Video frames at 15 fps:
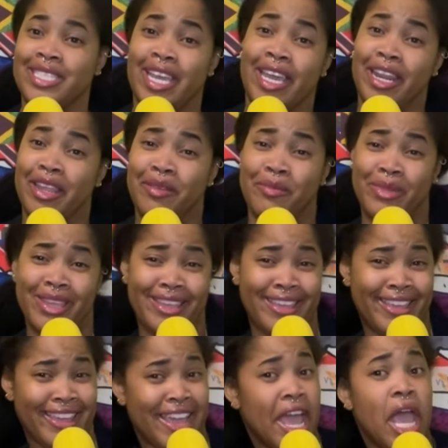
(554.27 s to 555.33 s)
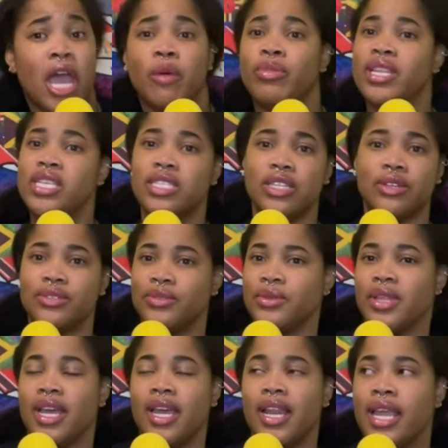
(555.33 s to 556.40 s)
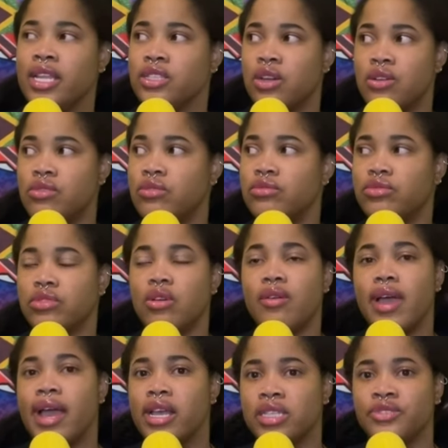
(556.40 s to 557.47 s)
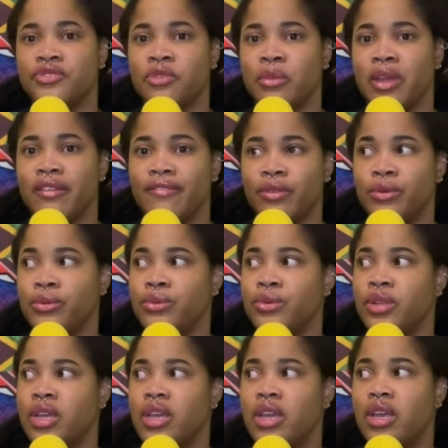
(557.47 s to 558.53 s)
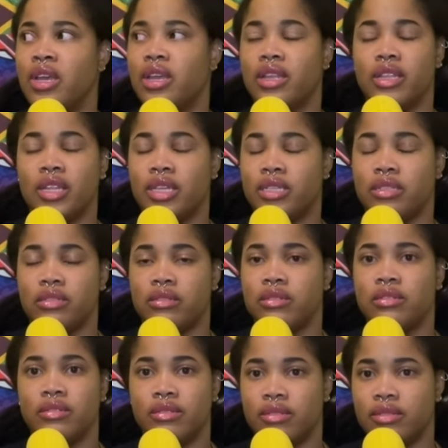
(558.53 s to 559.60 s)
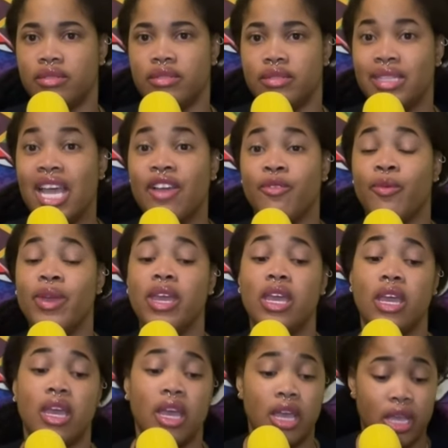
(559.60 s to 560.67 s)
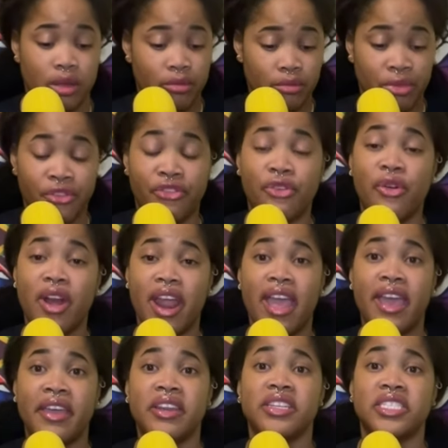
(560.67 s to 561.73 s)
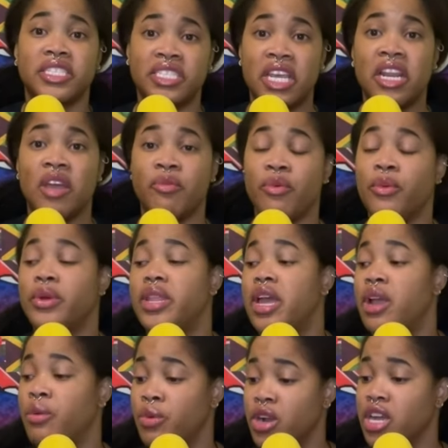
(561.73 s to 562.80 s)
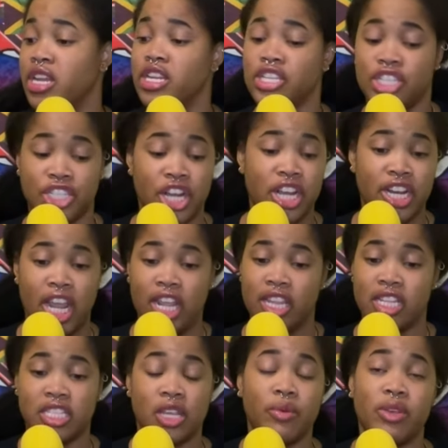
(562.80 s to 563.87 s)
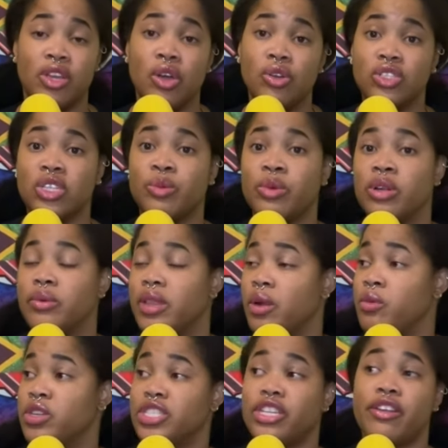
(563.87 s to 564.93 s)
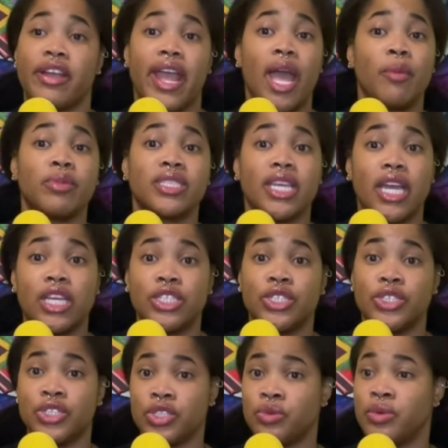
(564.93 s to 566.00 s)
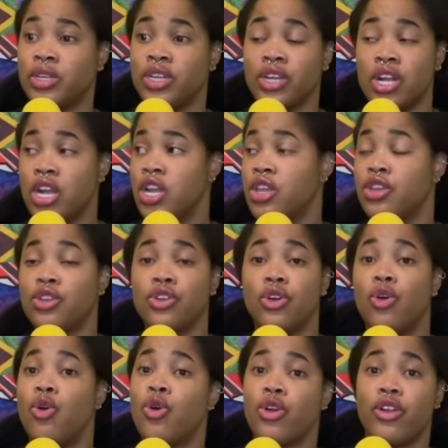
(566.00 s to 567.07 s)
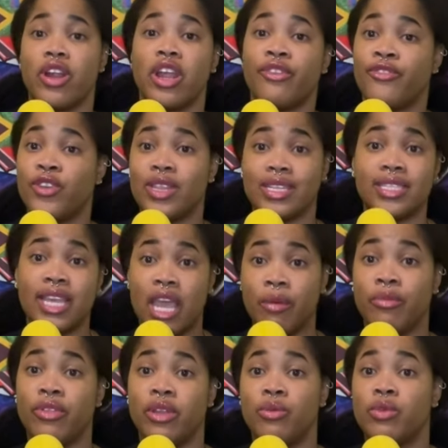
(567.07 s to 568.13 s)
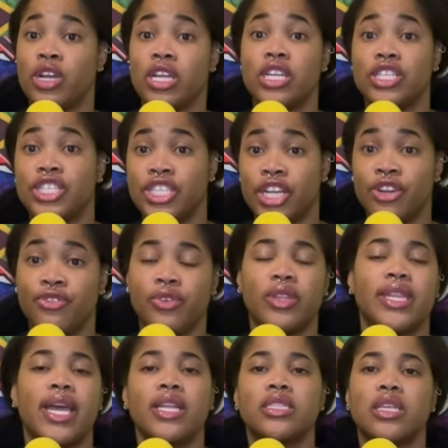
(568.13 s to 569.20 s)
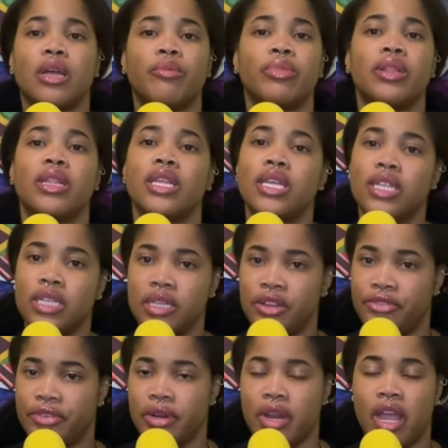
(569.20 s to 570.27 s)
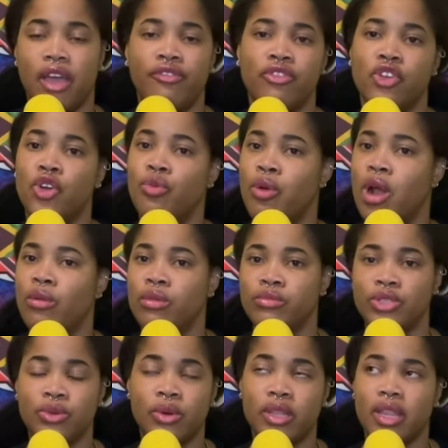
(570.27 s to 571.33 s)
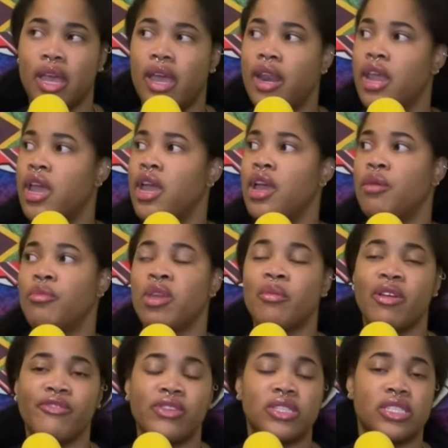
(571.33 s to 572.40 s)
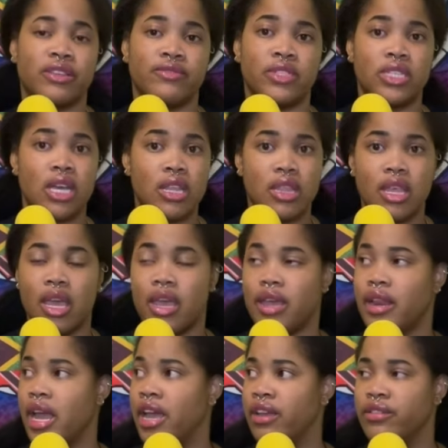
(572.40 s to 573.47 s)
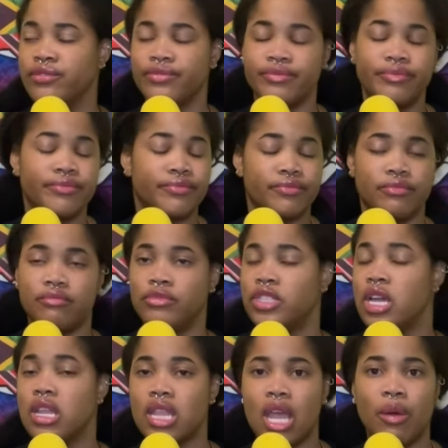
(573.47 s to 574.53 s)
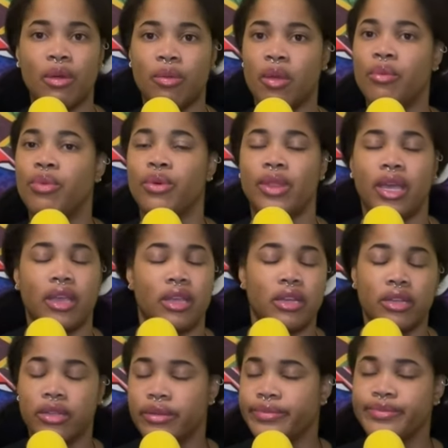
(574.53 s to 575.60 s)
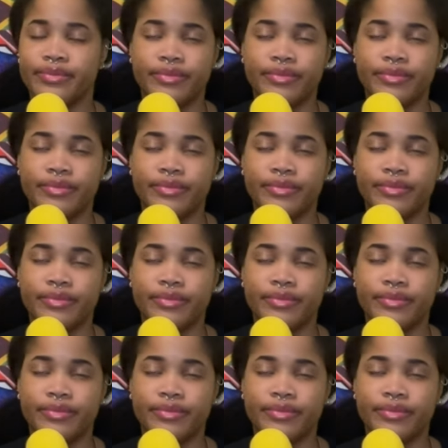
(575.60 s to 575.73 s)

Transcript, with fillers: about dating me. please don't do that. Like, don't don't ask for my food. Like, like if we beforehand set up and we're like we're gonna share like let's say we go somewhere we're like we're sharing appetizers or we're you know ordering for the table and we're gonna share that's completely different i have no problem doing that me and my friends have done that i've done that with people like